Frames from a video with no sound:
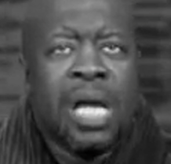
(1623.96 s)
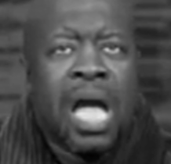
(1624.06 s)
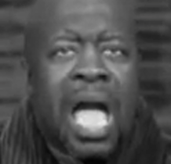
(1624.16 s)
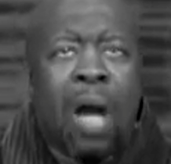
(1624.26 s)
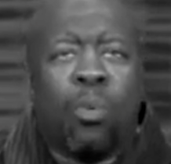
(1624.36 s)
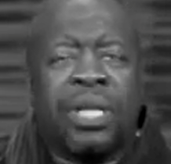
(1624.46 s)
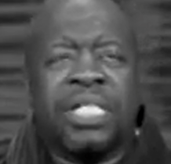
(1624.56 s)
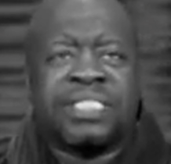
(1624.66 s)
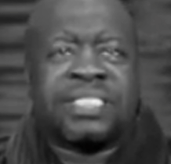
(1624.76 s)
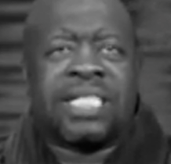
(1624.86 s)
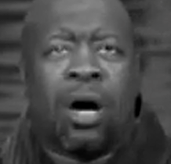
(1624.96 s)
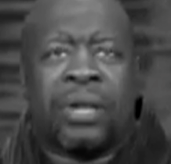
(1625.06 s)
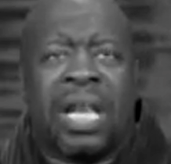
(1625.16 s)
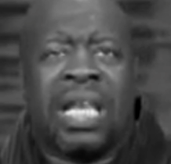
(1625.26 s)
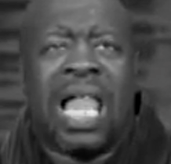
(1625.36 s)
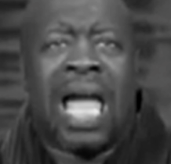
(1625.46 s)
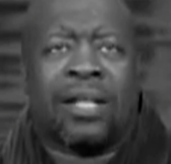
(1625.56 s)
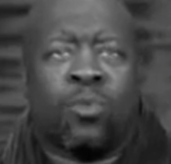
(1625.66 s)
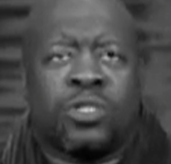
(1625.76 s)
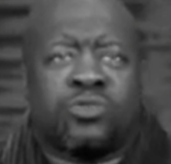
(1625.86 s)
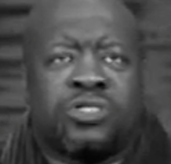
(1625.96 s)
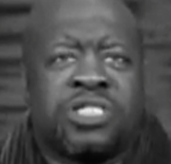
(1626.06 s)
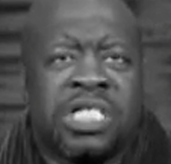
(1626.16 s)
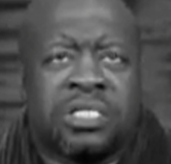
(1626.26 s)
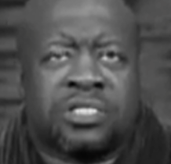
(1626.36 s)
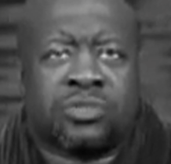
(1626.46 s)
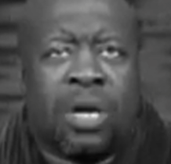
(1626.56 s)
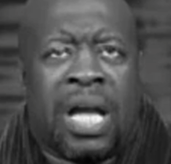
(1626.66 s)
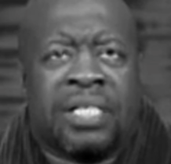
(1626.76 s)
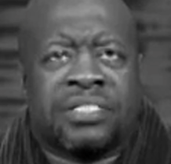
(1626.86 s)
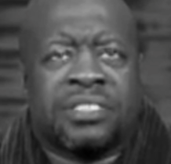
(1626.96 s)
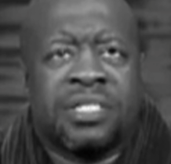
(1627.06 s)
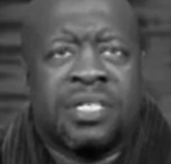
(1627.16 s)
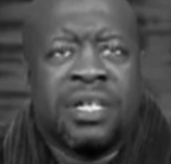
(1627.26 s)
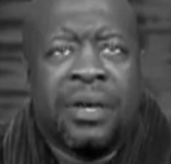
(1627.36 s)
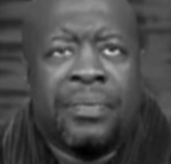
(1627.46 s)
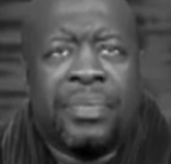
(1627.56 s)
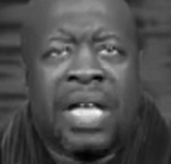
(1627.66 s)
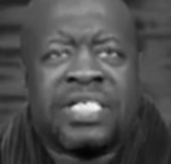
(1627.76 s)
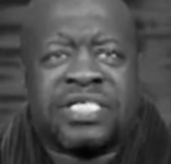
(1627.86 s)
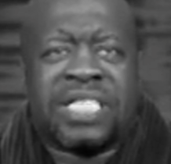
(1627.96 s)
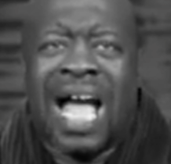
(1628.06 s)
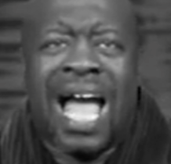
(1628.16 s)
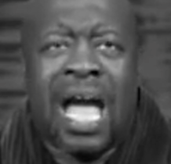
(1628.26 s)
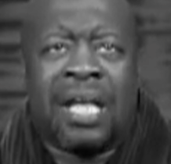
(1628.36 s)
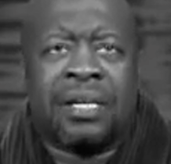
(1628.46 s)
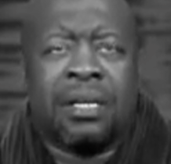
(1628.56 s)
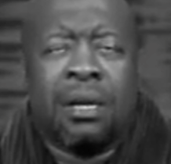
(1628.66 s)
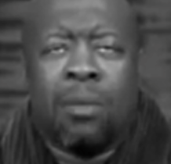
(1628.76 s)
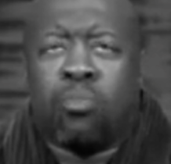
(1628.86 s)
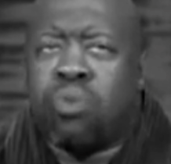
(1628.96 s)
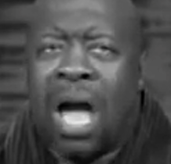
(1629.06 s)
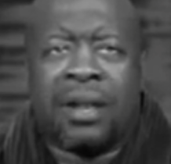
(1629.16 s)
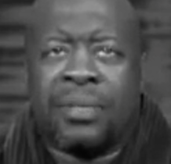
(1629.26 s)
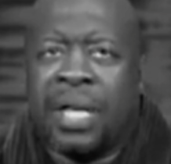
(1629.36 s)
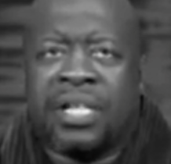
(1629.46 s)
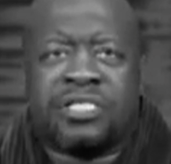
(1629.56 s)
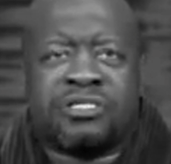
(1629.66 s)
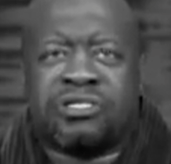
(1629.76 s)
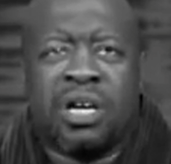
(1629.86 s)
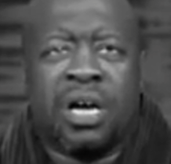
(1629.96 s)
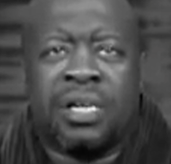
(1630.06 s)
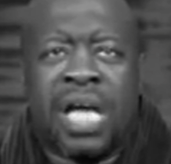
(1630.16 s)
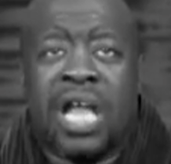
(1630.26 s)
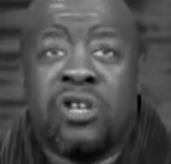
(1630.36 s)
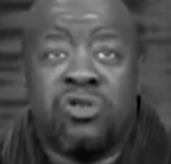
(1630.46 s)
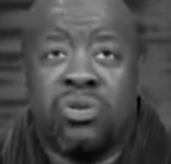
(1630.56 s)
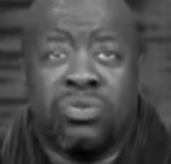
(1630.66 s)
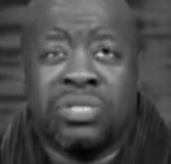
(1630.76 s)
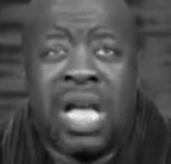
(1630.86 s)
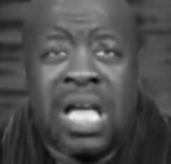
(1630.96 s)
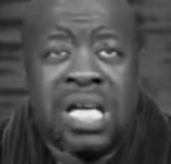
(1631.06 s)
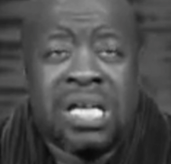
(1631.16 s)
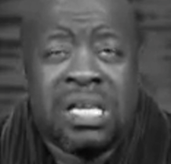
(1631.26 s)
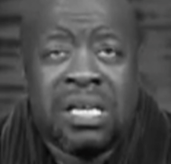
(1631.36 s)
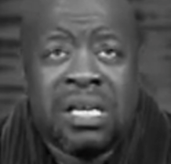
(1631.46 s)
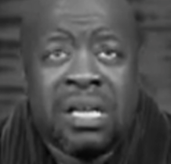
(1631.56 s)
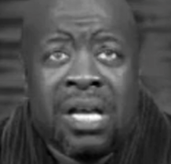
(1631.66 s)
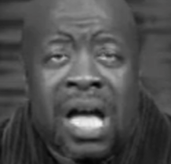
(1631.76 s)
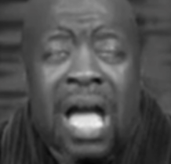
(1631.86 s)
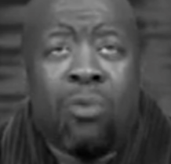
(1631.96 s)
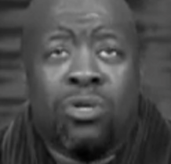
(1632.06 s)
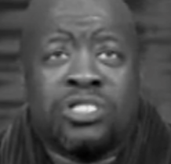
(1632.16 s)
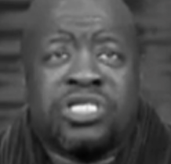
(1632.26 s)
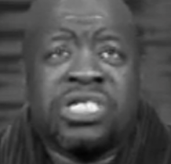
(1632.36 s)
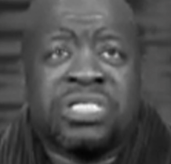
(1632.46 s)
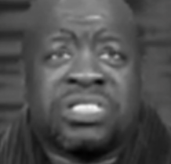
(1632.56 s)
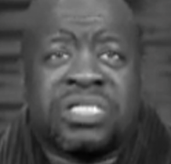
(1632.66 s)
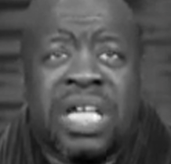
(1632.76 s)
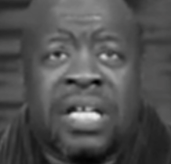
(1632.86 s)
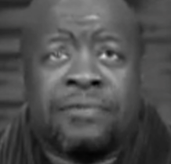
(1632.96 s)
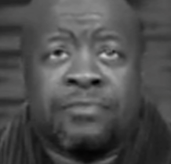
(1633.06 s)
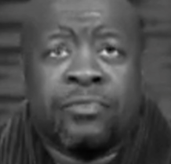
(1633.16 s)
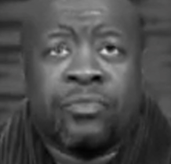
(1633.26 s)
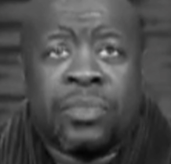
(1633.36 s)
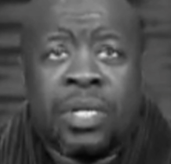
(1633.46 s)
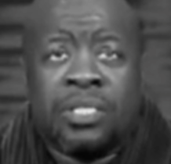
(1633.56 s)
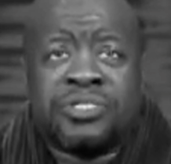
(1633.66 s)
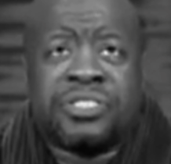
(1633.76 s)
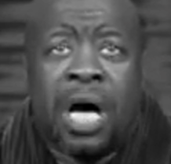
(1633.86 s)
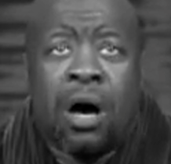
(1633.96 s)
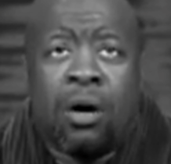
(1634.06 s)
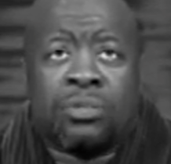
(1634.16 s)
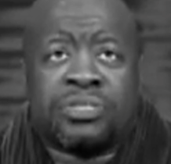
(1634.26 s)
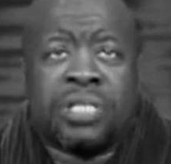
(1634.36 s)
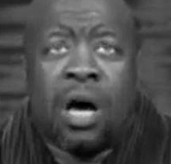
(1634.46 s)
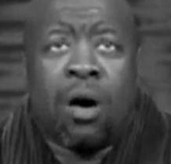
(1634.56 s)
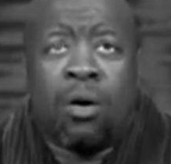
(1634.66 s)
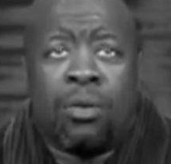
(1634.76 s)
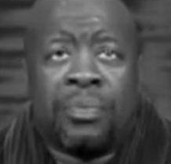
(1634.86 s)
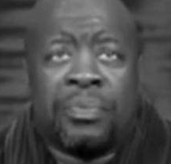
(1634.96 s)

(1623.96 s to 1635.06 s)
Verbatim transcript: And when he saw that light, which was Jesus Christ, that shined brighter than the sun at noonday, and when Jesus said, Saul, Saul,